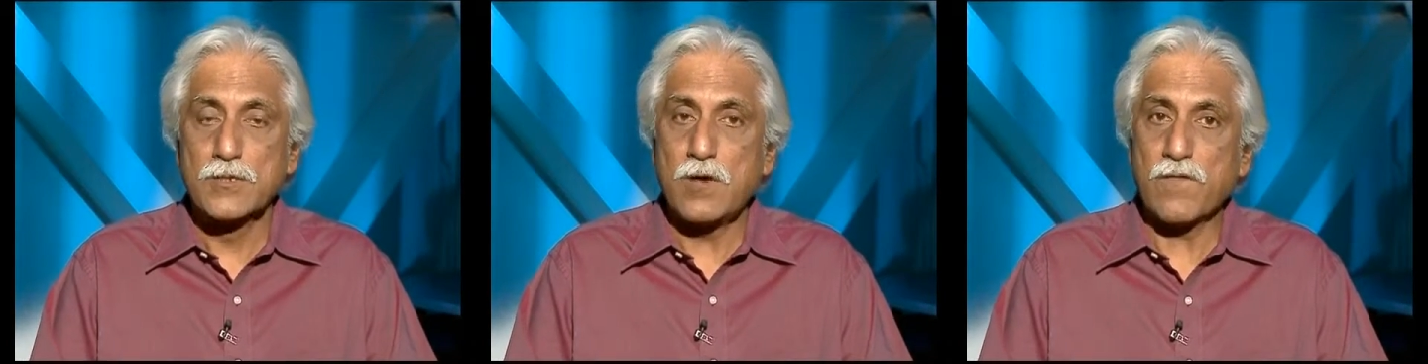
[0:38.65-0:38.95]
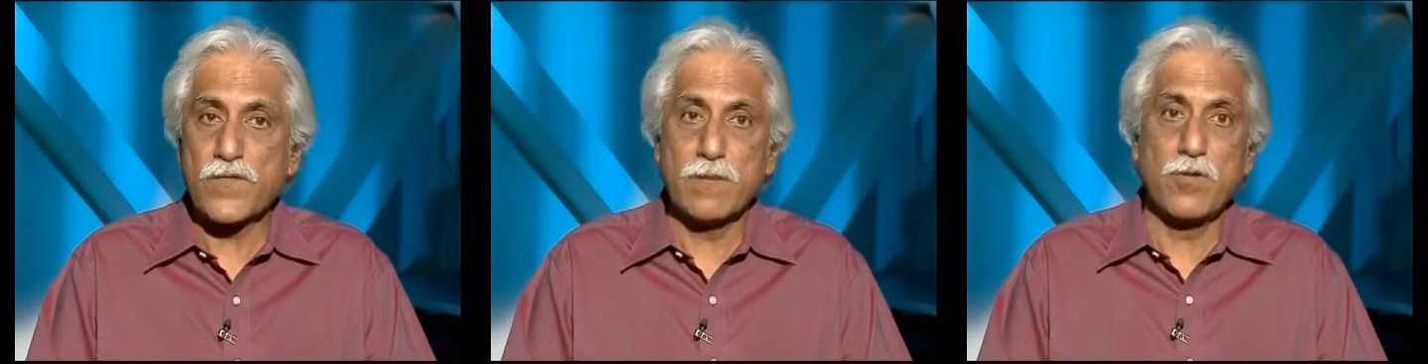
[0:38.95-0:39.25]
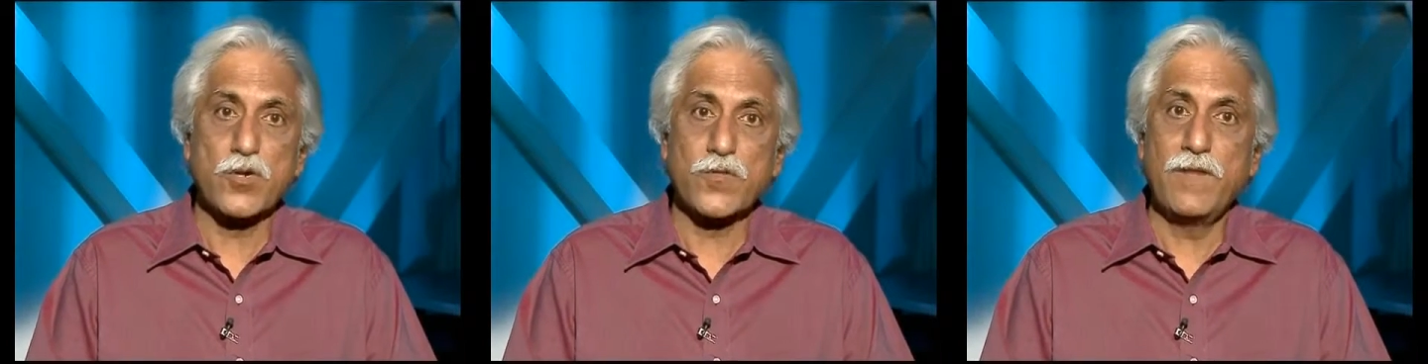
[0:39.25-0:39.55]
So after
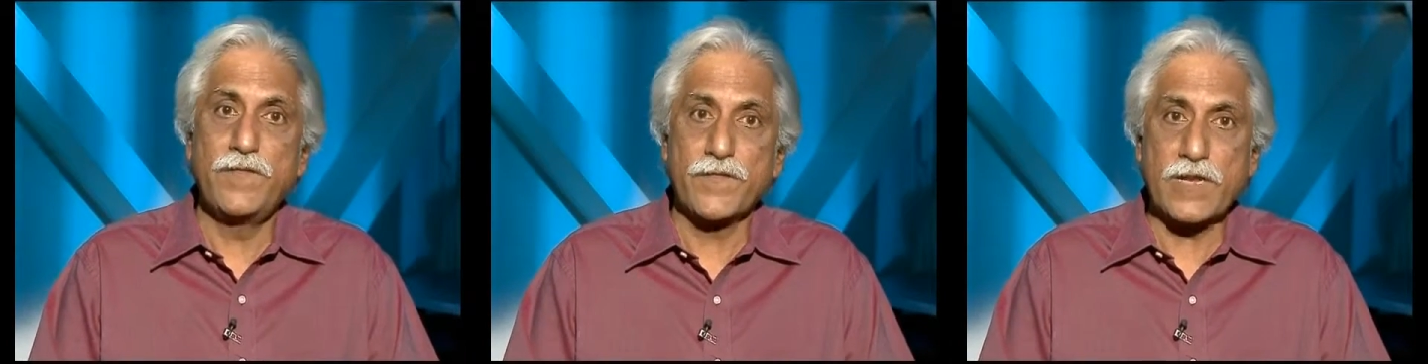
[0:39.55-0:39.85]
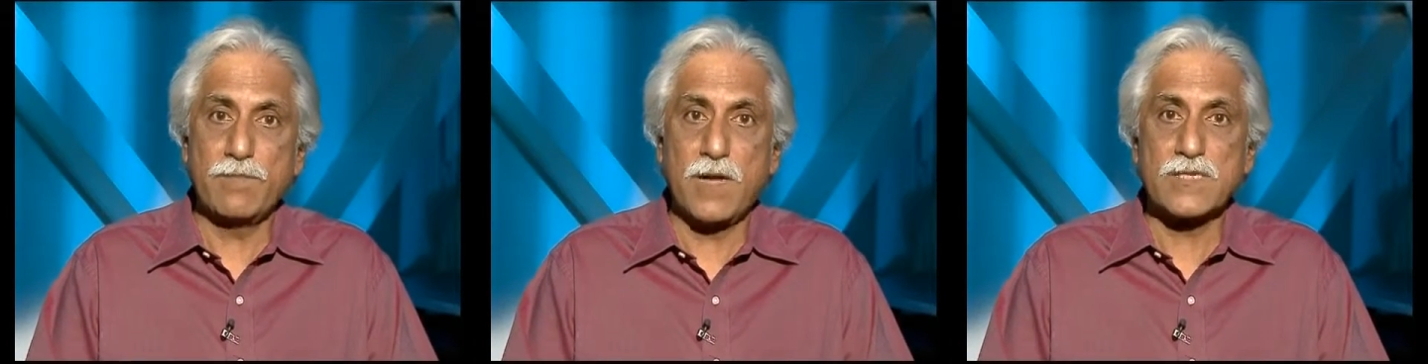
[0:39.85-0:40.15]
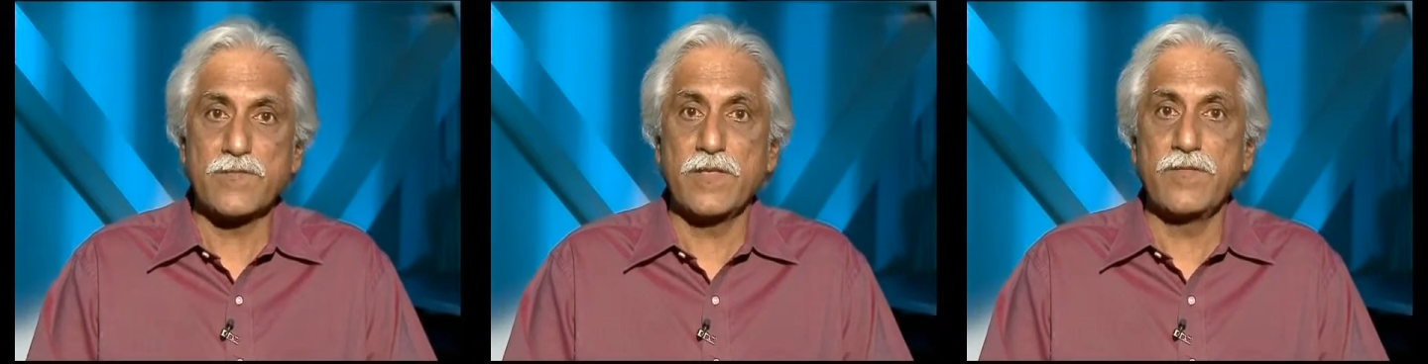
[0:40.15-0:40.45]
about 12-15
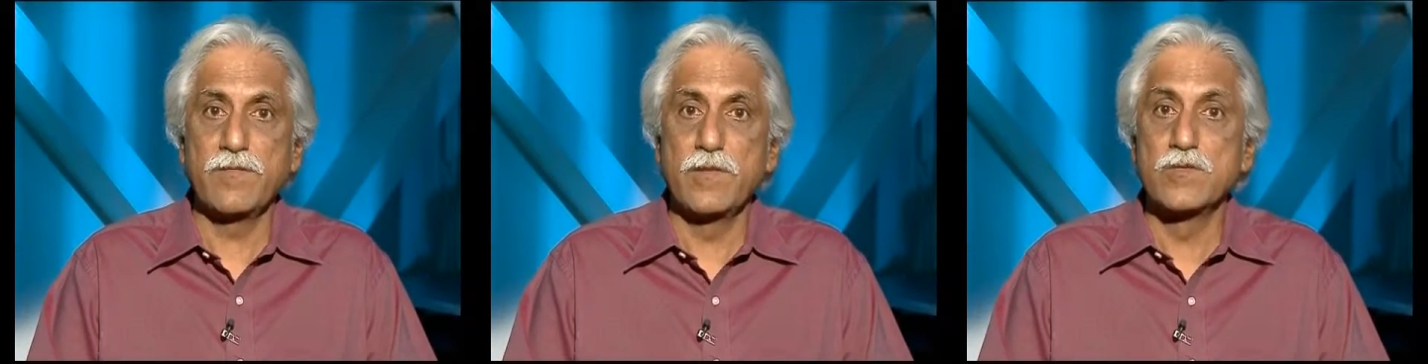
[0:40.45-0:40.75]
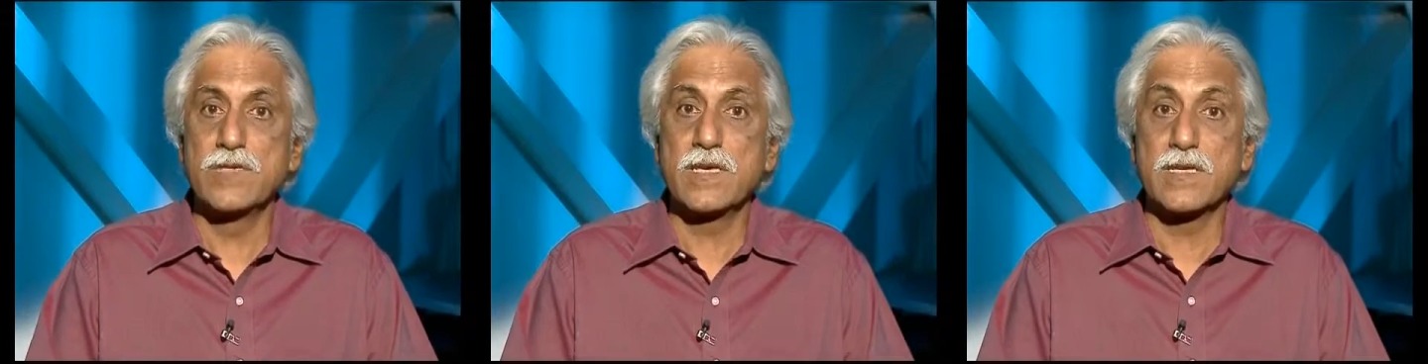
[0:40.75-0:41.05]
months when we were losing